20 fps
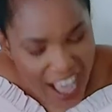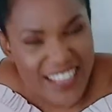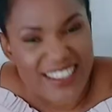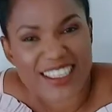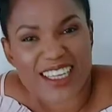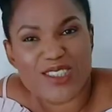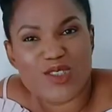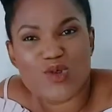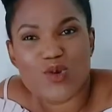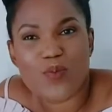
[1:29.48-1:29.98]
I
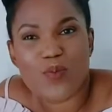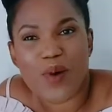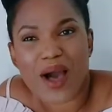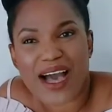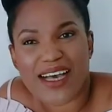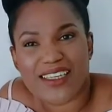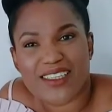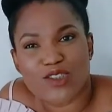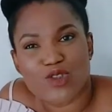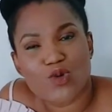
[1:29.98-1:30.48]
said
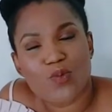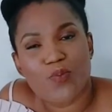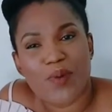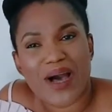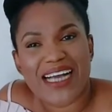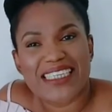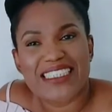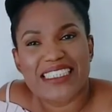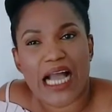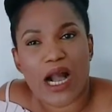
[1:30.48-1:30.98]

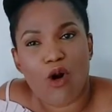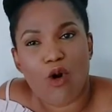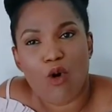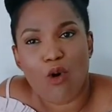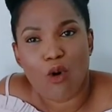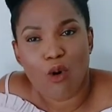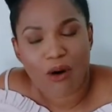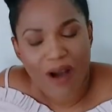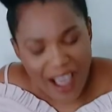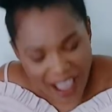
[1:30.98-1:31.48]
2-pack
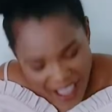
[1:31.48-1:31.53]
shako.